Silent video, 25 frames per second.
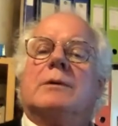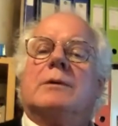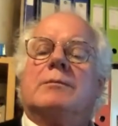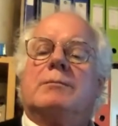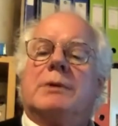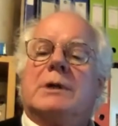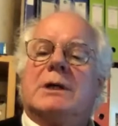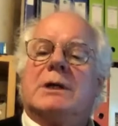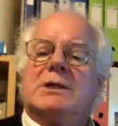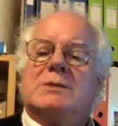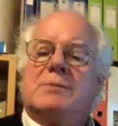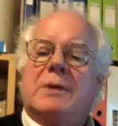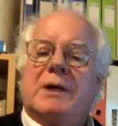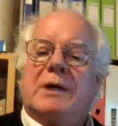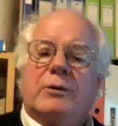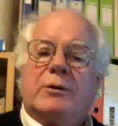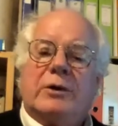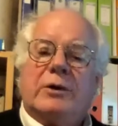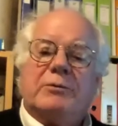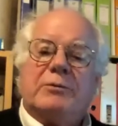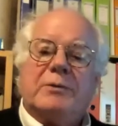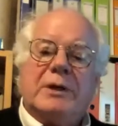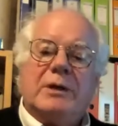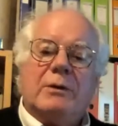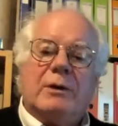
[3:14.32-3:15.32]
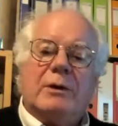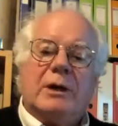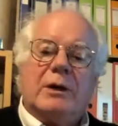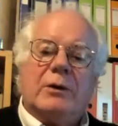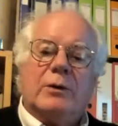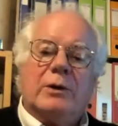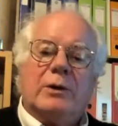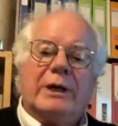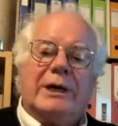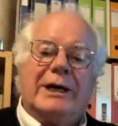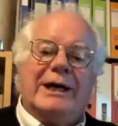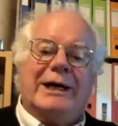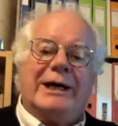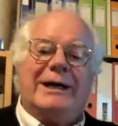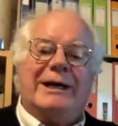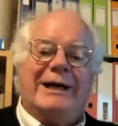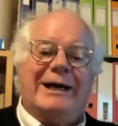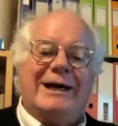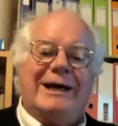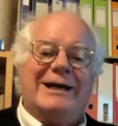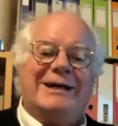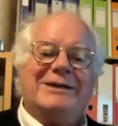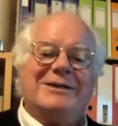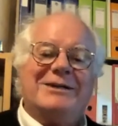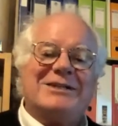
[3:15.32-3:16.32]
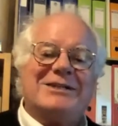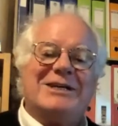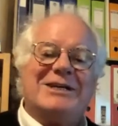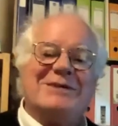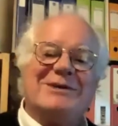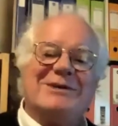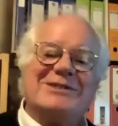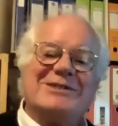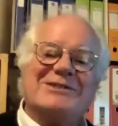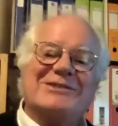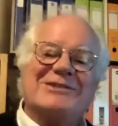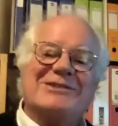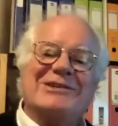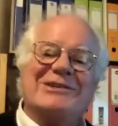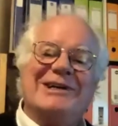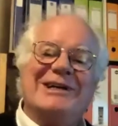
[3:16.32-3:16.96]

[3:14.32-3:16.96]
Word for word: Please bear with me while I work out how to share my no, screen.